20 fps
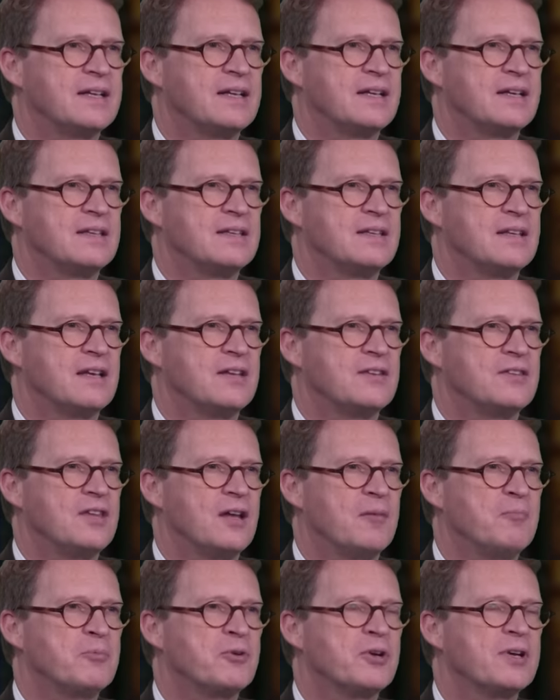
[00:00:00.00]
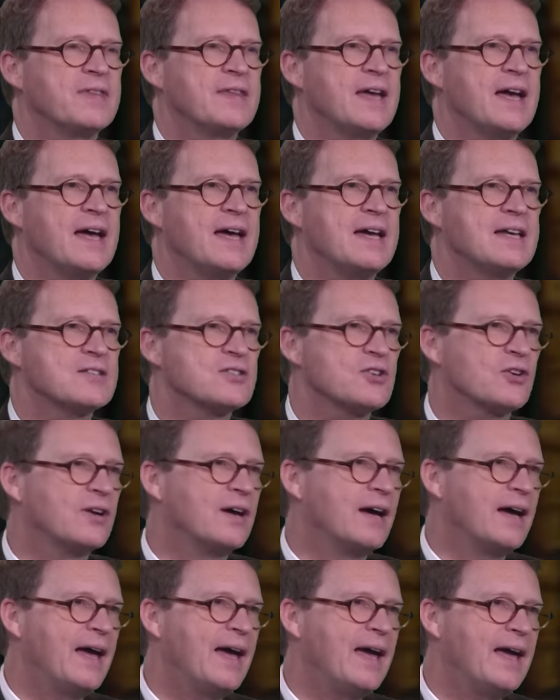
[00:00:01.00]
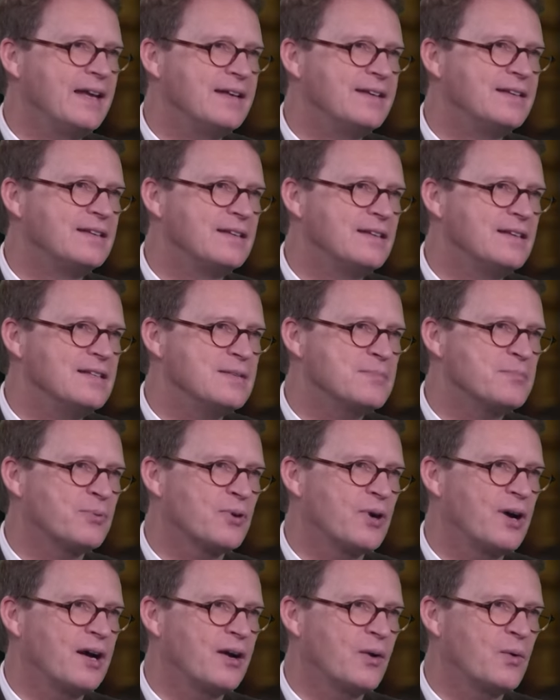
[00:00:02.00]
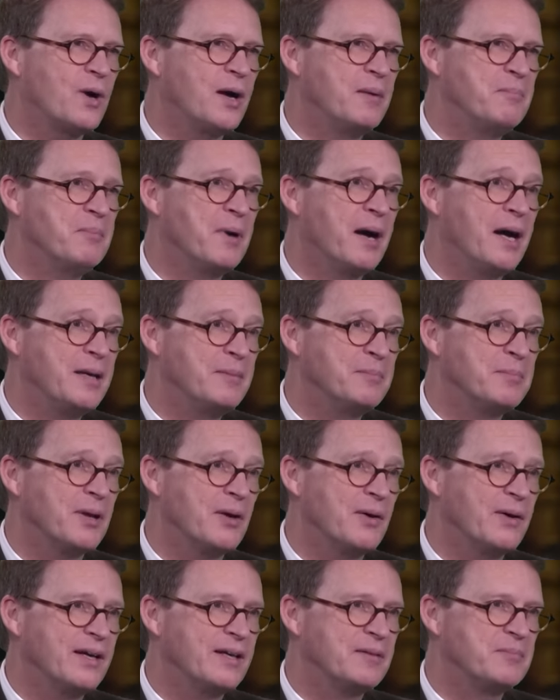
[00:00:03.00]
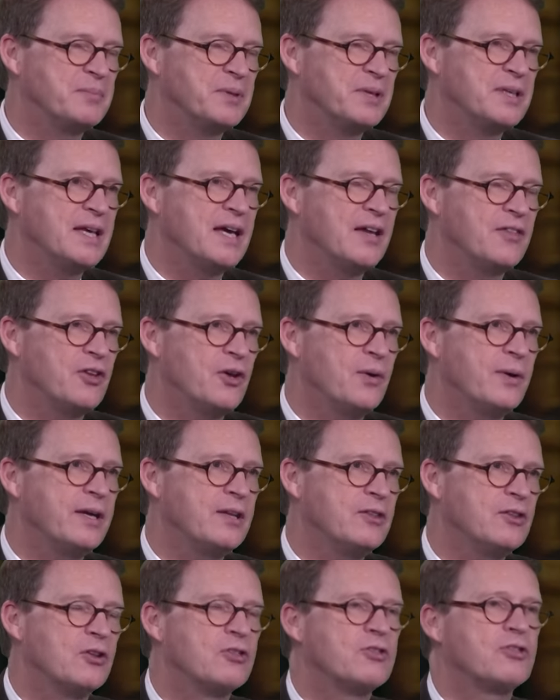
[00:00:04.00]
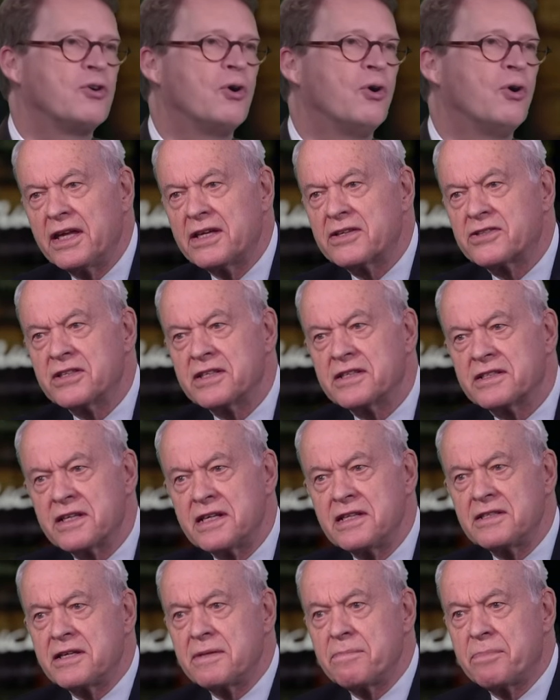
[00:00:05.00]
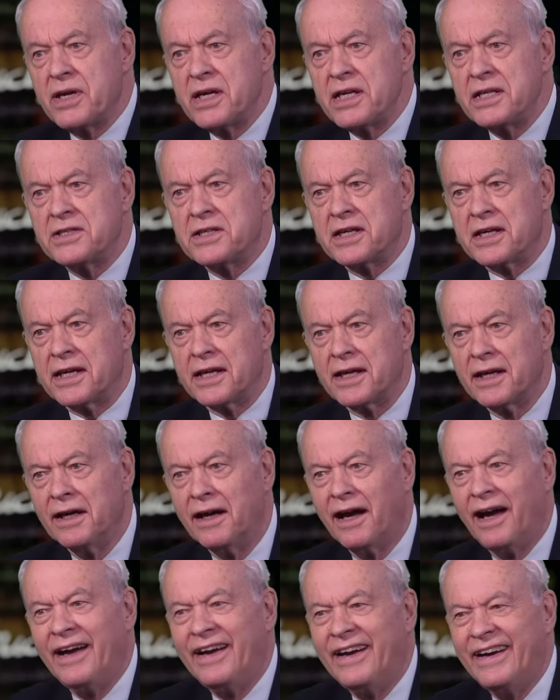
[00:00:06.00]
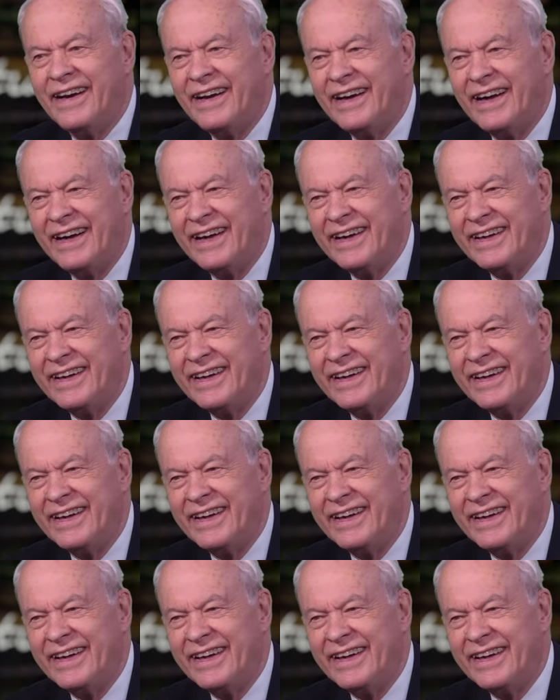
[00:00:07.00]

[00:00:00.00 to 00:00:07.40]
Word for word: it. Uh, numbering the hairs on our head is quite mind-blowing, but yeah, knowing compared Compared with this, it's so that's countable. That's countable.